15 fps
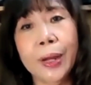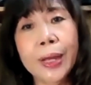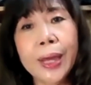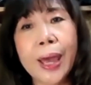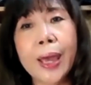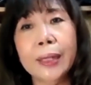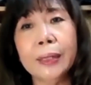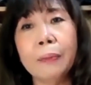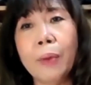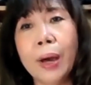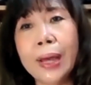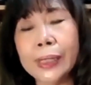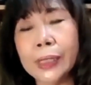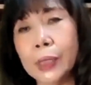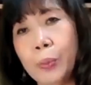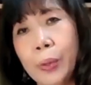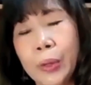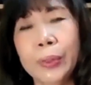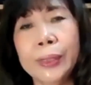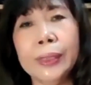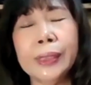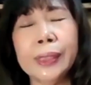right? And my
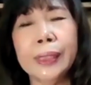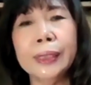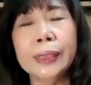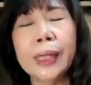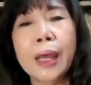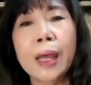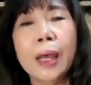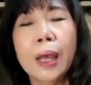experiences.